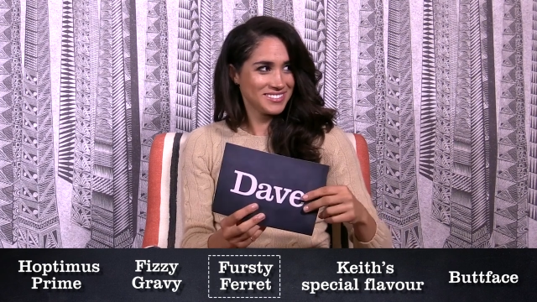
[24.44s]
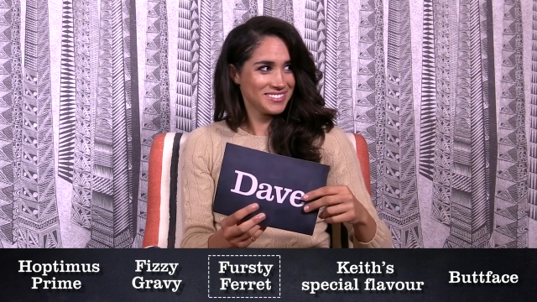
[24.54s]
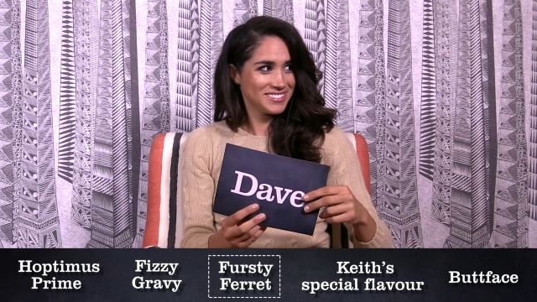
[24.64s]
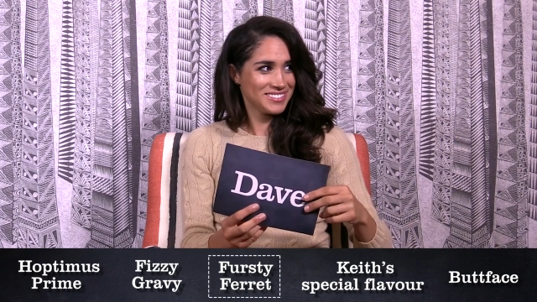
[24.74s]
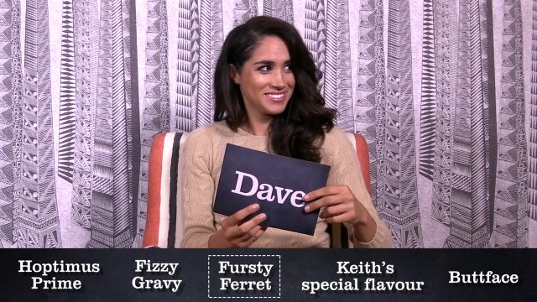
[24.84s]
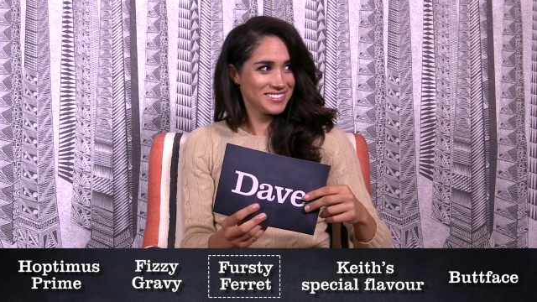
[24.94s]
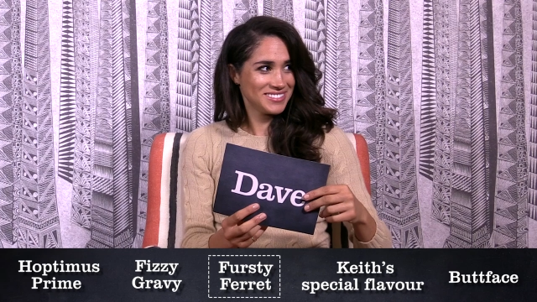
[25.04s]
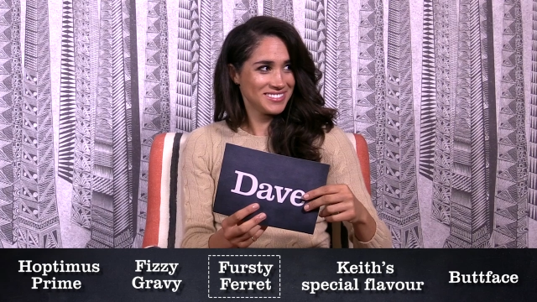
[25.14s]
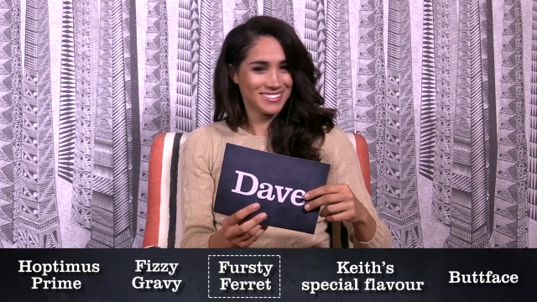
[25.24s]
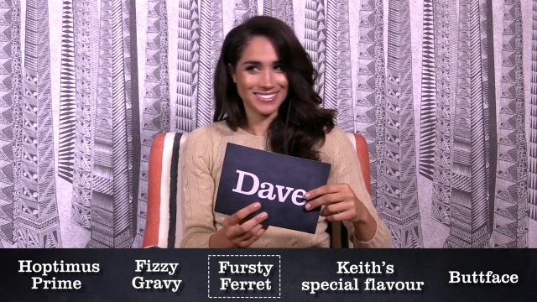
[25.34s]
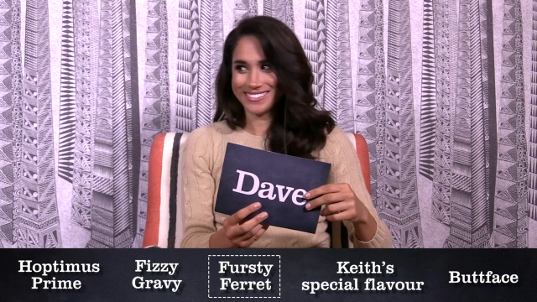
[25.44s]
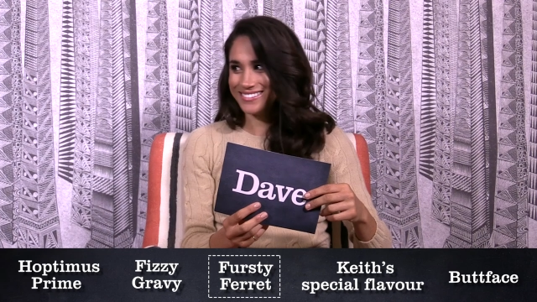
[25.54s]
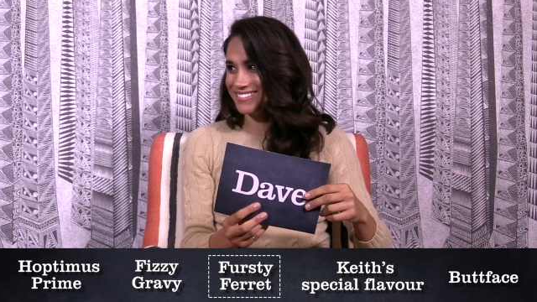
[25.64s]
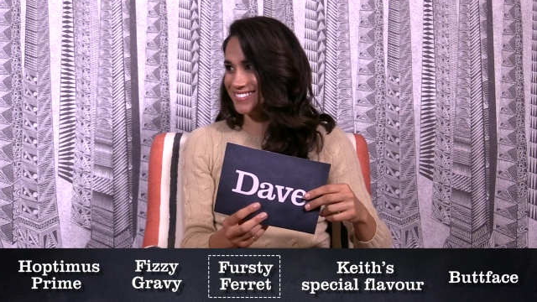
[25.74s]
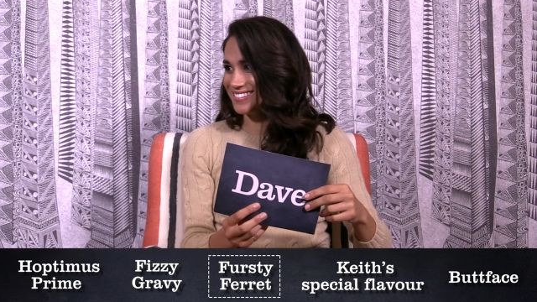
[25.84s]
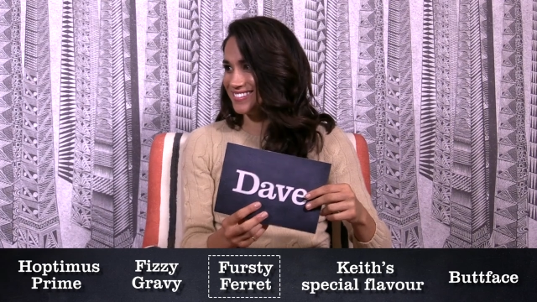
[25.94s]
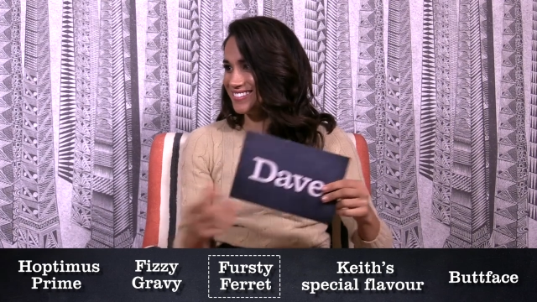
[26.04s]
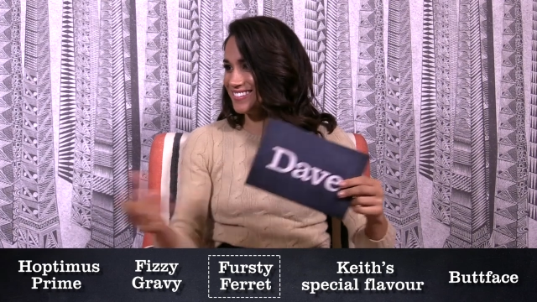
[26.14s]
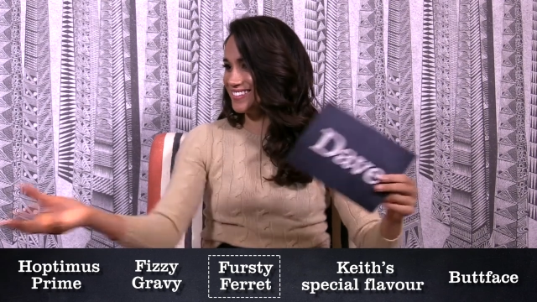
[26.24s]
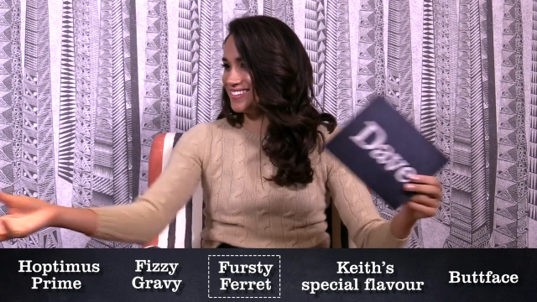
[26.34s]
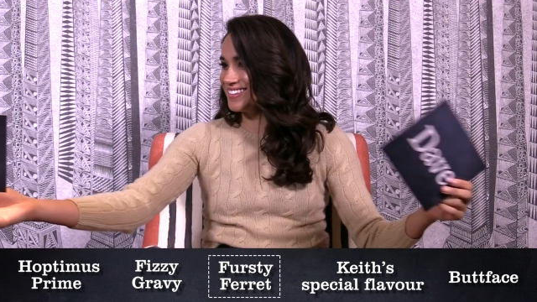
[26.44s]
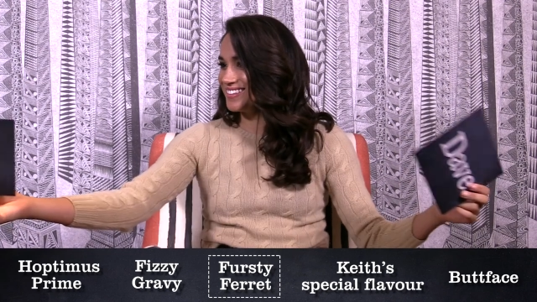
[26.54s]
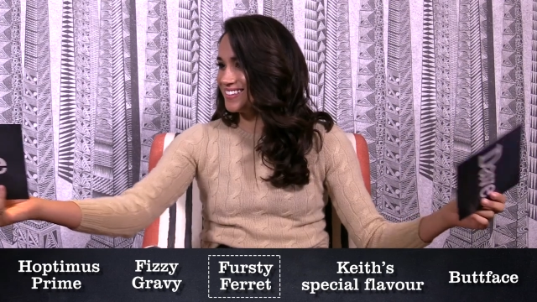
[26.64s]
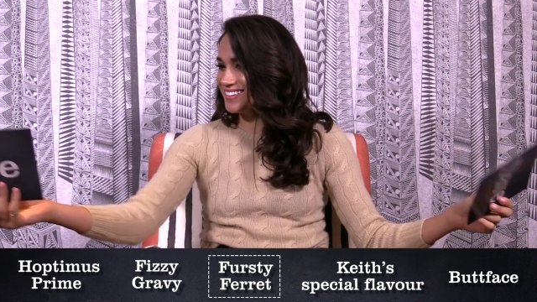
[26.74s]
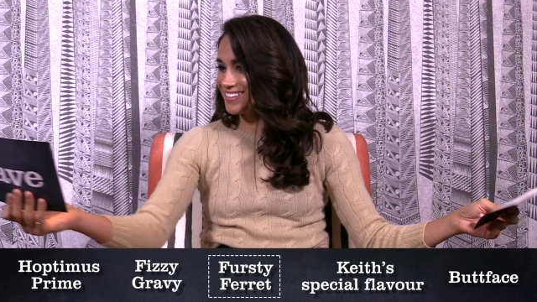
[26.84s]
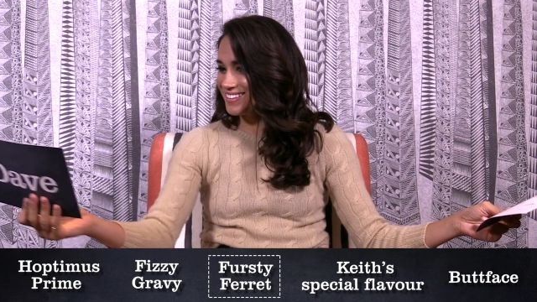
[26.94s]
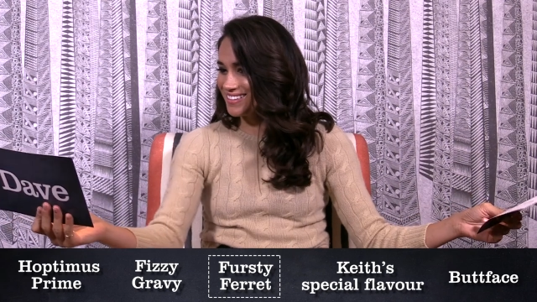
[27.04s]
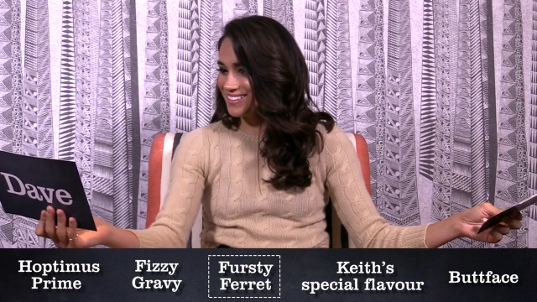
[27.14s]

(silence)